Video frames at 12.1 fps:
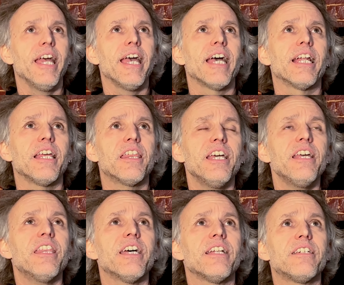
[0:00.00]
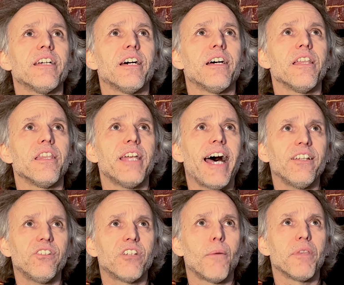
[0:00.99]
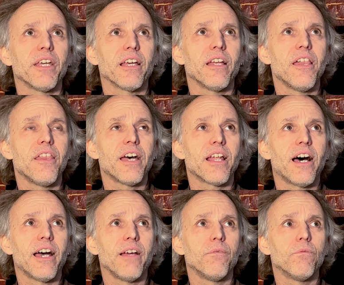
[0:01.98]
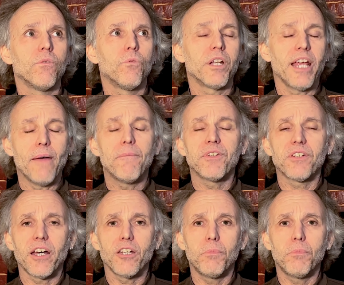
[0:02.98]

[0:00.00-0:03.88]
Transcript: And I think that that's something that I want to emphasize,